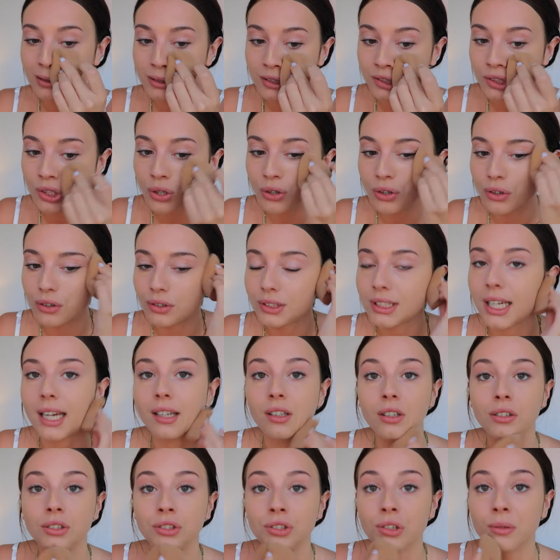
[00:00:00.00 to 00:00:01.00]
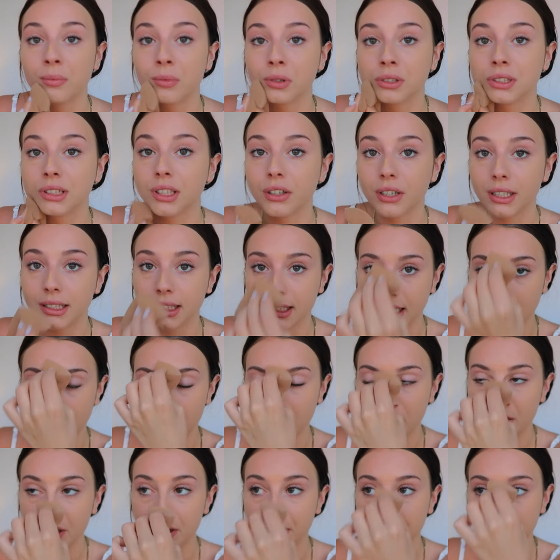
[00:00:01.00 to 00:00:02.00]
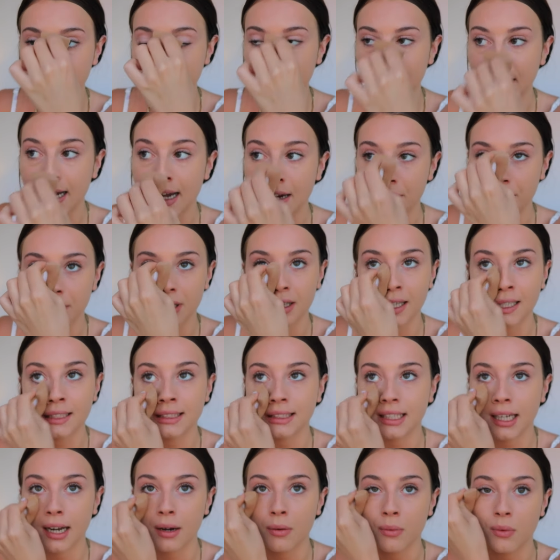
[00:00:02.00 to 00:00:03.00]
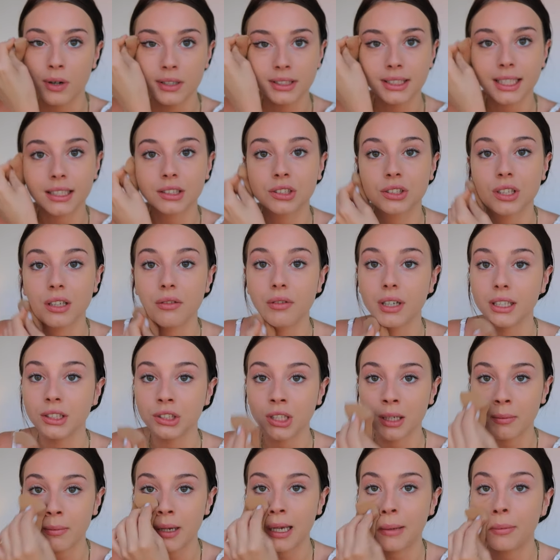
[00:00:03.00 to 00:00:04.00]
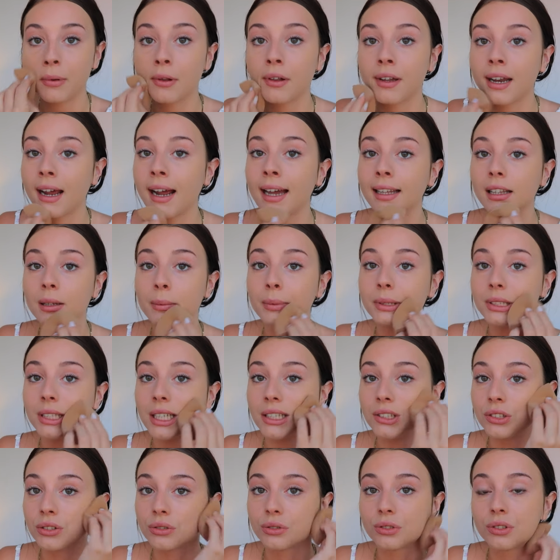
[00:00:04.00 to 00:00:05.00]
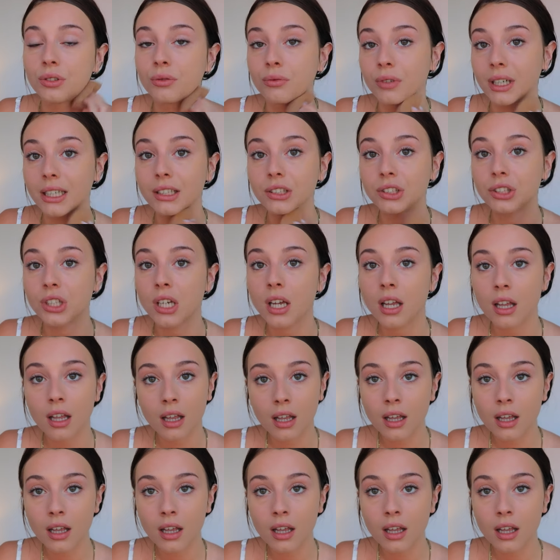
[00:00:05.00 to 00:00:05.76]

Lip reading: to take YouTube more seriously because I realized that I was actually reaching people and I had the potential to reach